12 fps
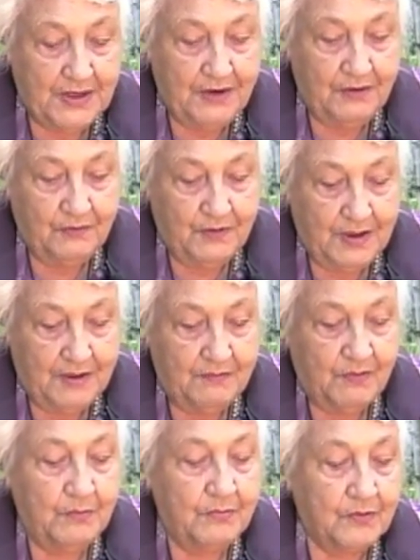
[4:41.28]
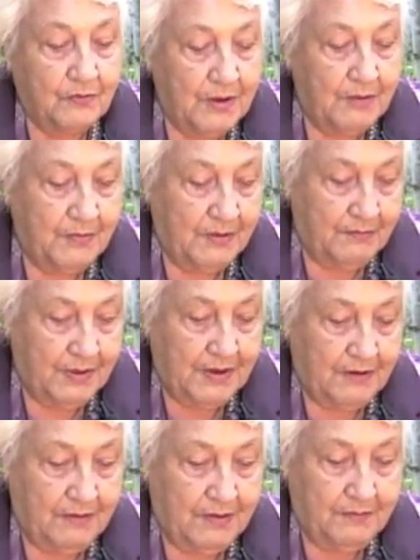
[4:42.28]
8 or 9, when my
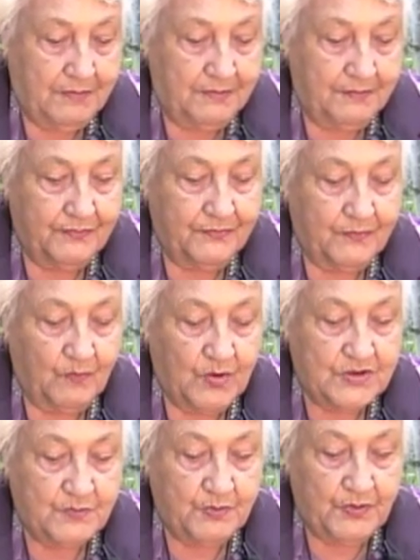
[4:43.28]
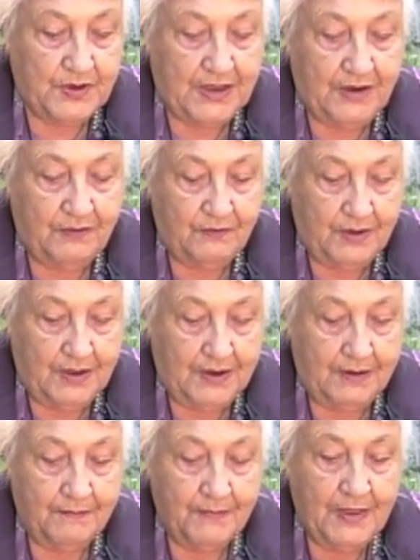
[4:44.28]
grandma was about 8 or
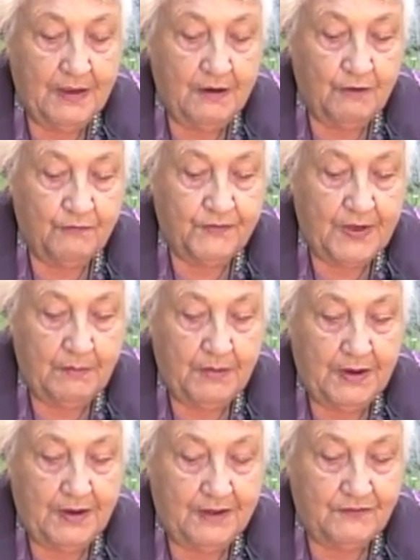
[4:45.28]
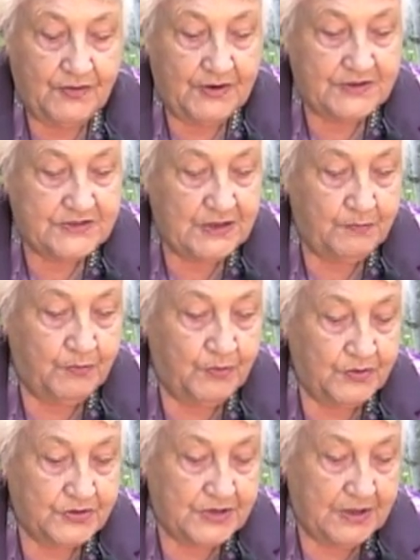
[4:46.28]
9, her family lived in a
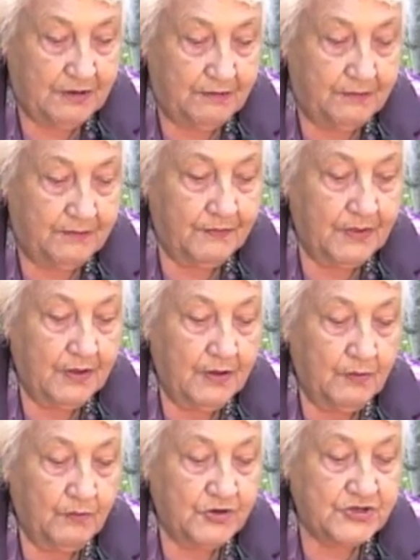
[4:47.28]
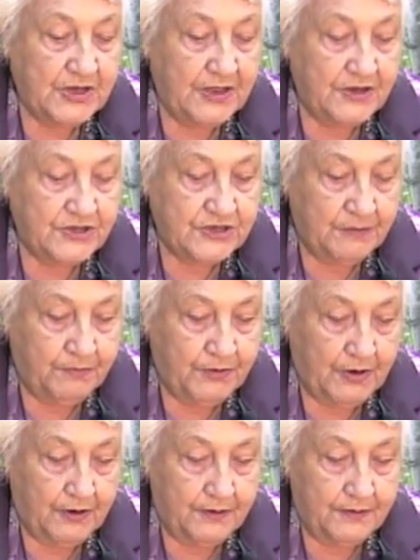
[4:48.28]
seaport town which had a
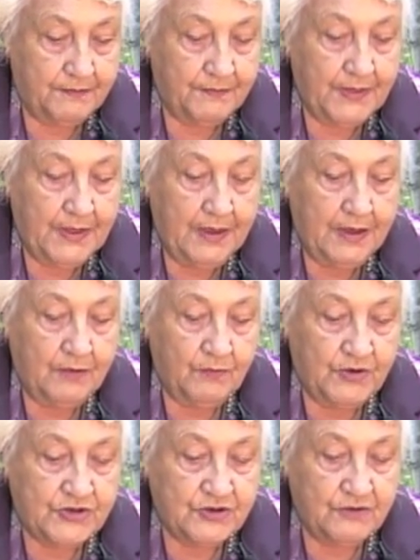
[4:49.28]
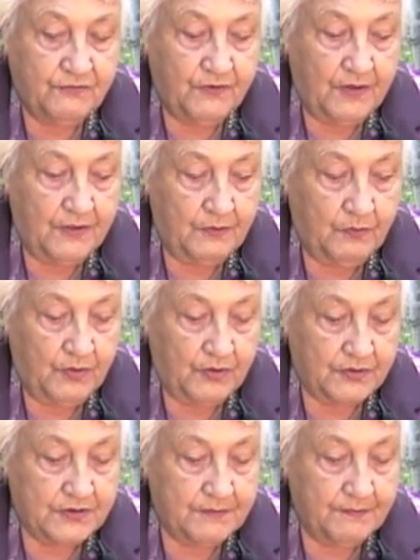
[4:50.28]
shipyard in which her father
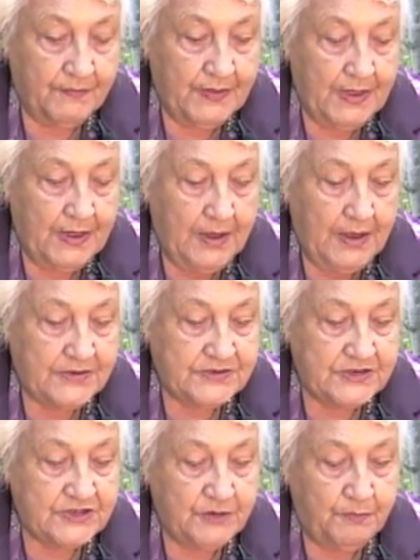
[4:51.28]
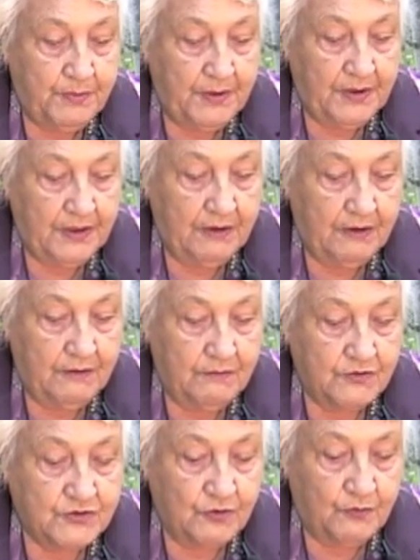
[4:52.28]
worked. As the shipbuilding yard
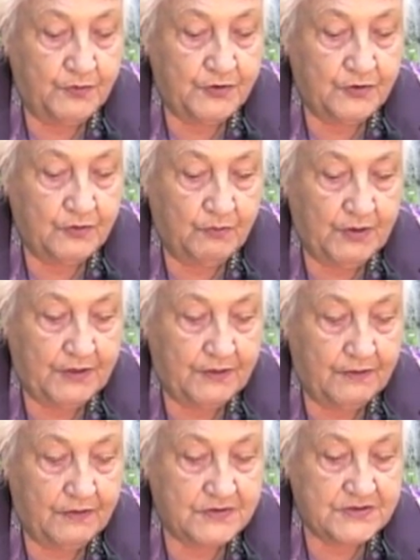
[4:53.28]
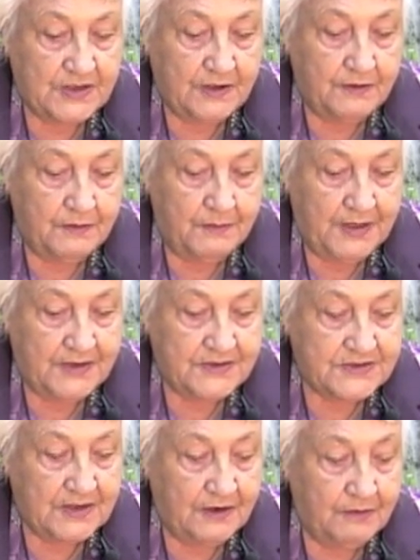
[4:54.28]
was open to the weather, the men
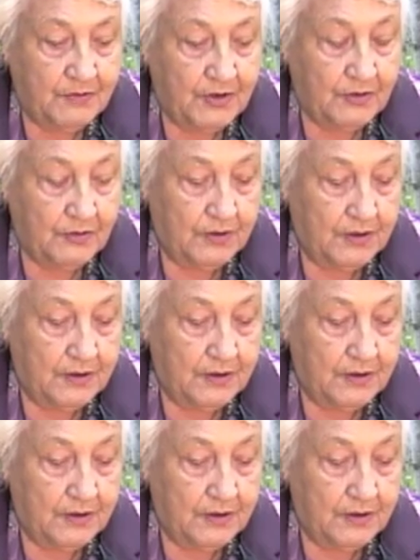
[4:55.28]
seldom